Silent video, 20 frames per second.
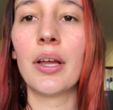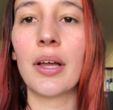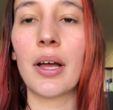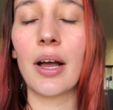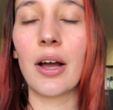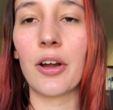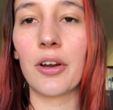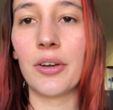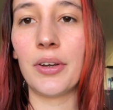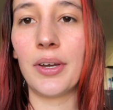
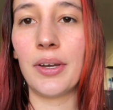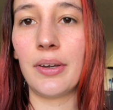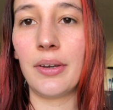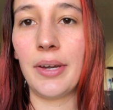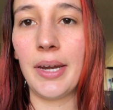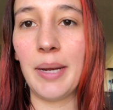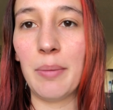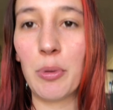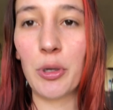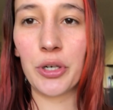our
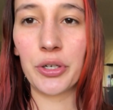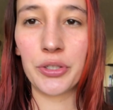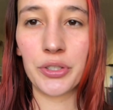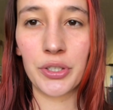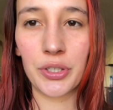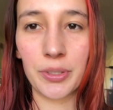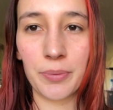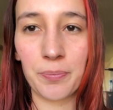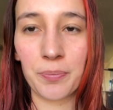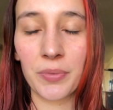
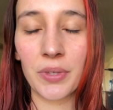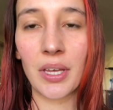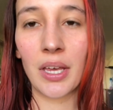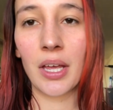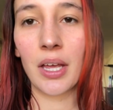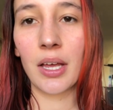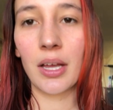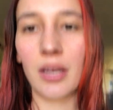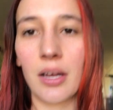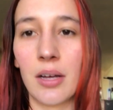neighbors.
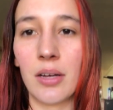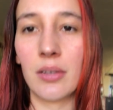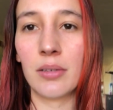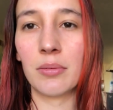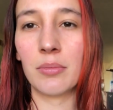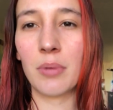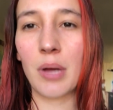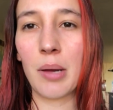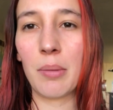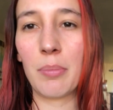
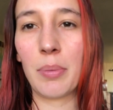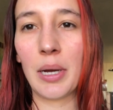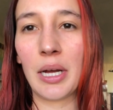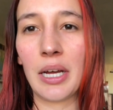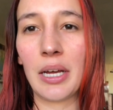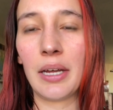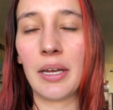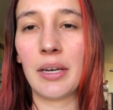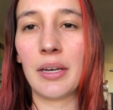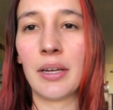
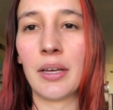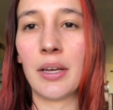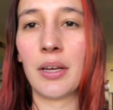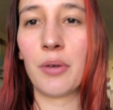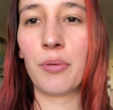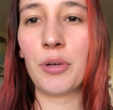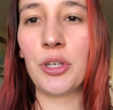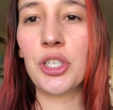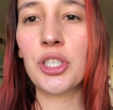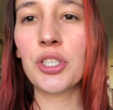But
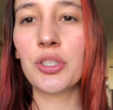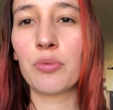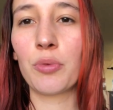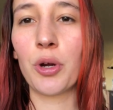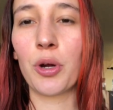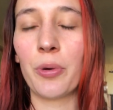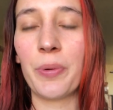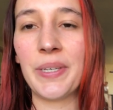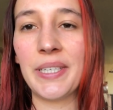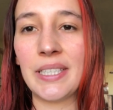we just
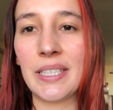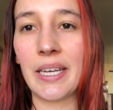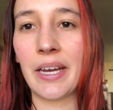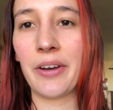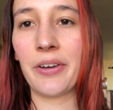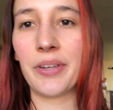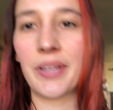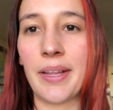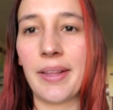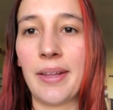were always
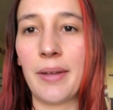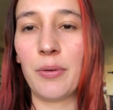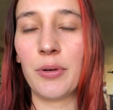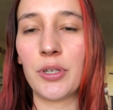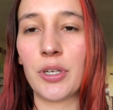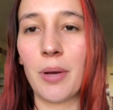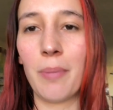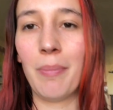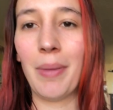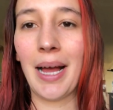scared that they
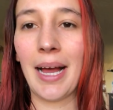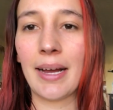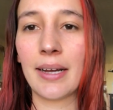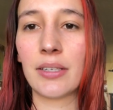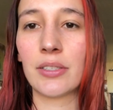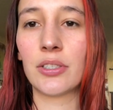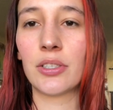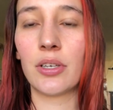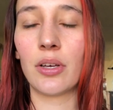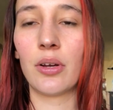would come
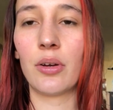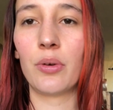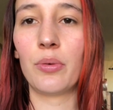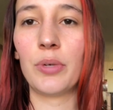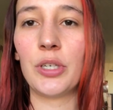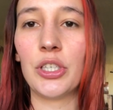back. So we